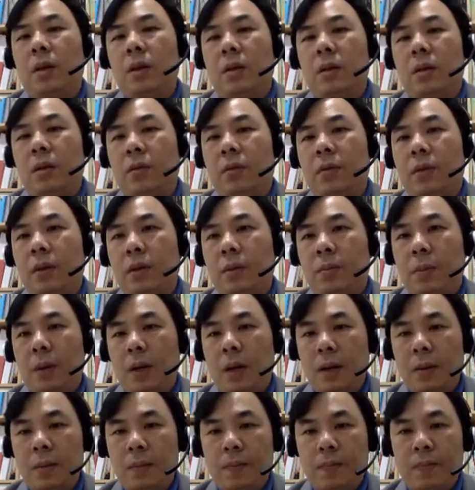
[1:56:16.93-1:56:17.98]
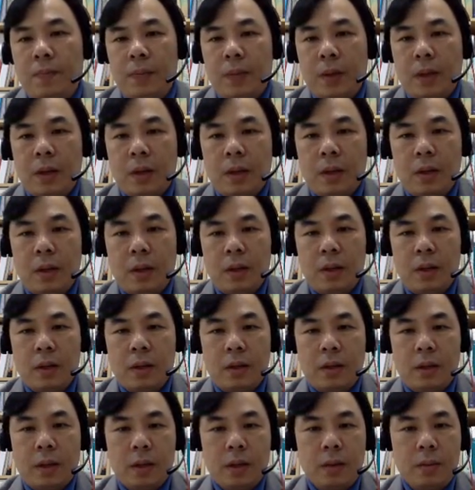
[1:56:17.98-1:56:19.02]
the first part. And then the
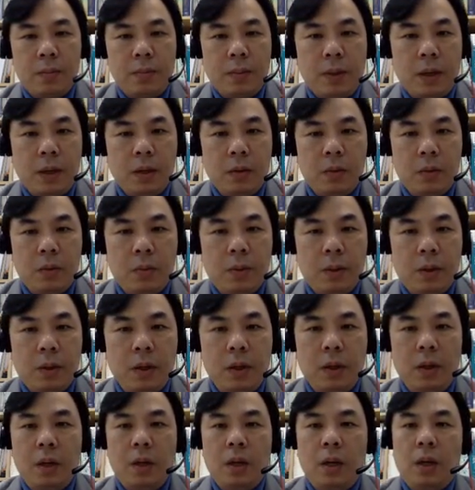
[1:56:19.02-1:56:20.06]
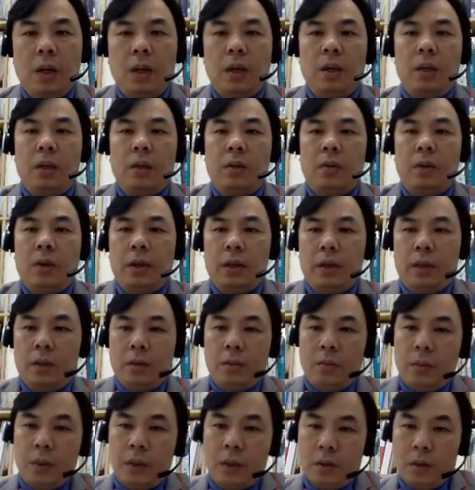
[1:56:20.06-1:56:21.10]
second part will be the gradient,
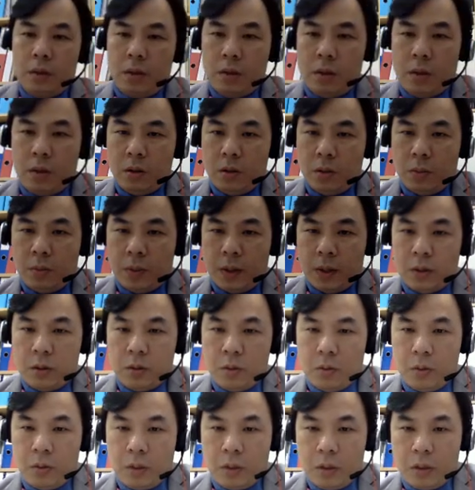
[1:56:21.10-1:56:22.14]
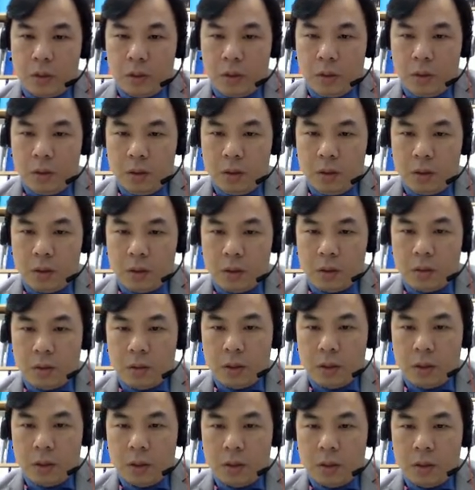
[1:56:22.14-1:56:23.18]
because you need to pass through here.
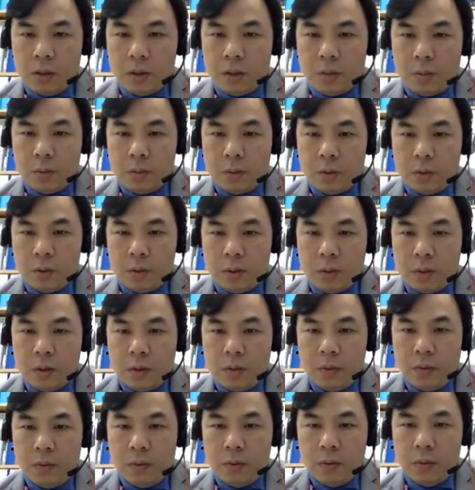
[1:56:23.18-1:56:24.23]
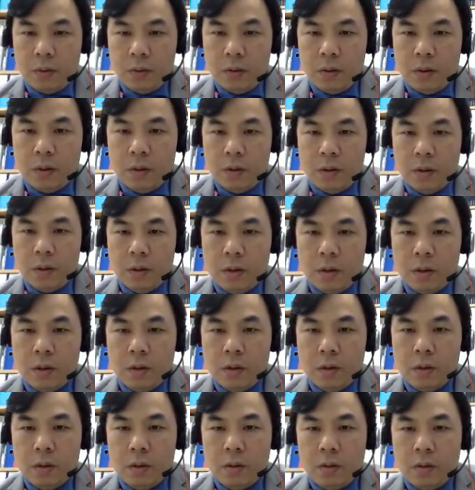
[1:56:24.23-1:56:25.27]
Gradient is positive.
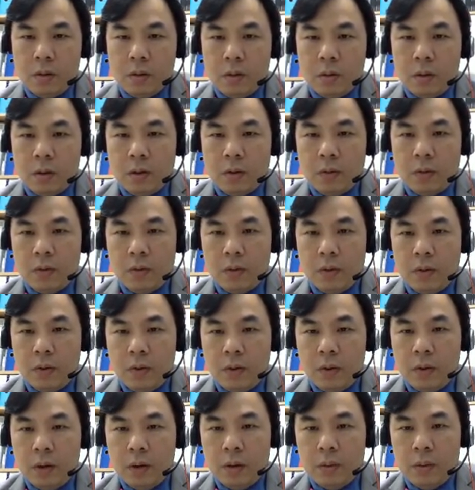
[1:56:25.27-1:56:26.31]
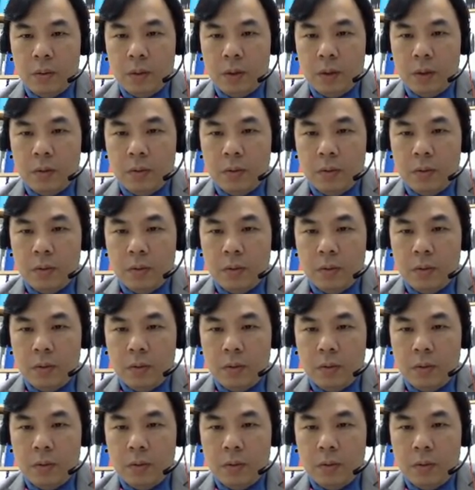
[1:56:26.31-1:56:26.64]
So therefore, I believe